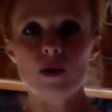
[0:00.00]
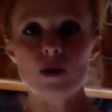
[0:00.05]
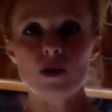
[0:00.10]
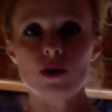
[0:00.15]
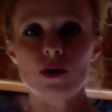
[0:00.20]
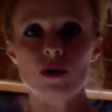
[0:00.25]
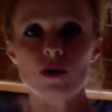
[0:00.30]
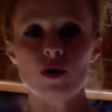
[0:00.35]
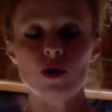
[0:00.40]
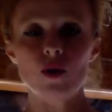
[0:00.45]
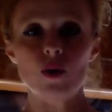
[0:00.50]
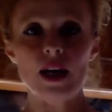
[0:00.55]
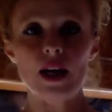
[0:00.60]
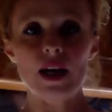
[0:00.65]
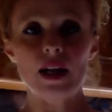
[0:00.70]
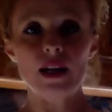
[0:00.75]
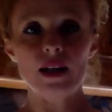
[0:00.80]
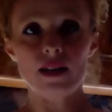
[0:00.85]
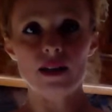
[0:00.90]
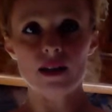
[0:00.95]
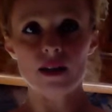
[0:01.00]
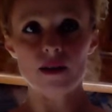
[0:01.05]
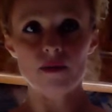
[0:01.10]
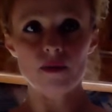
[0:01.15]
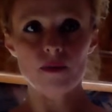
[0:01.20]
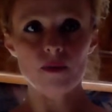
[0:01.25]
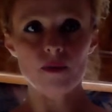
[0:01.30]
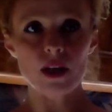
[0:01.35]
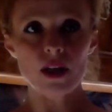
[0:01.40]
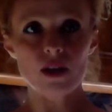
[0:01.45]
to edit stuff,
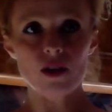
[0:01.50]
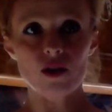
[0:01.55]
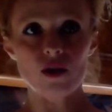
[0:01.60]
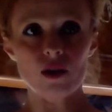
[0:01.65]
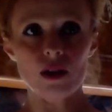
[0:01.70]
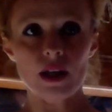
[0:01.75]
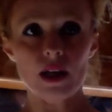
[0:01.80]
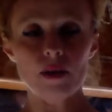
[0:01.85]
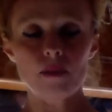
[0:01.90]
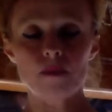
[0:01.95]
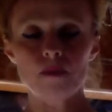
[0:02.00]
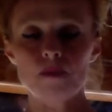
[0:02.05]
they could do that.